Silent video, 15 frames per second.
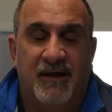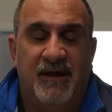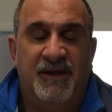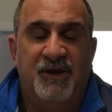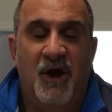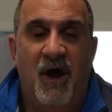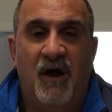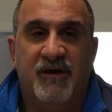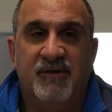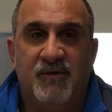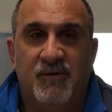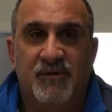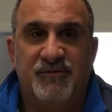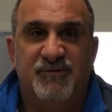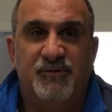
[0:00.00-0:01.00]

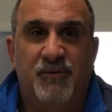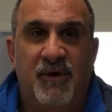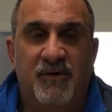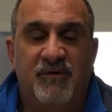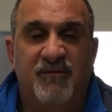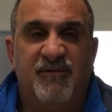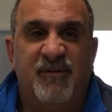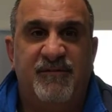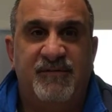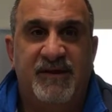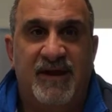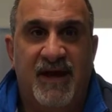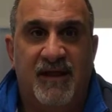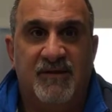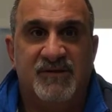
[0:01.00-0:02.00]
inaugural
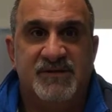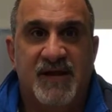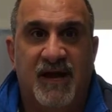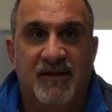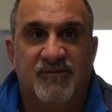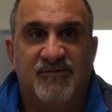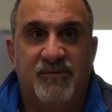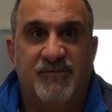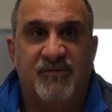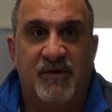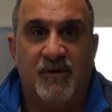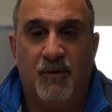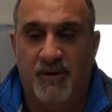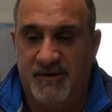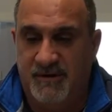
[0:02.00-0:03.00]
$250 scholarships are
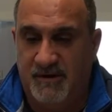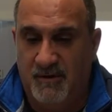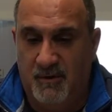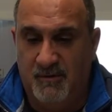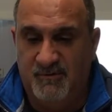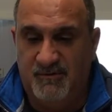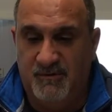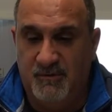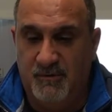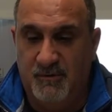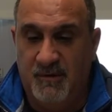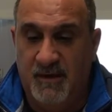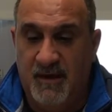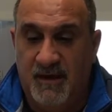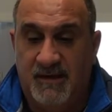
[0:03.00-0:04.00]
going to go
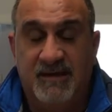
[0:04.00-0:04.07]
to